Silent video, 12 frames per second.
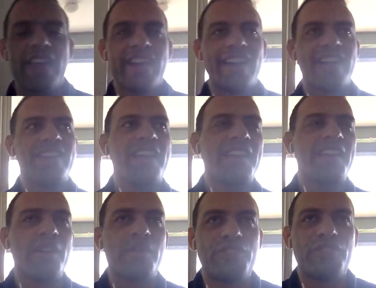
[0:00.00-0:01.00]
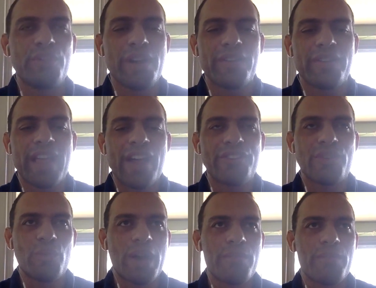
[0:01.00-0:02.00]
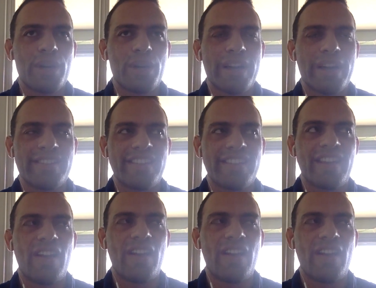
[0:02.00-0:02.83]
then 200,000 web requests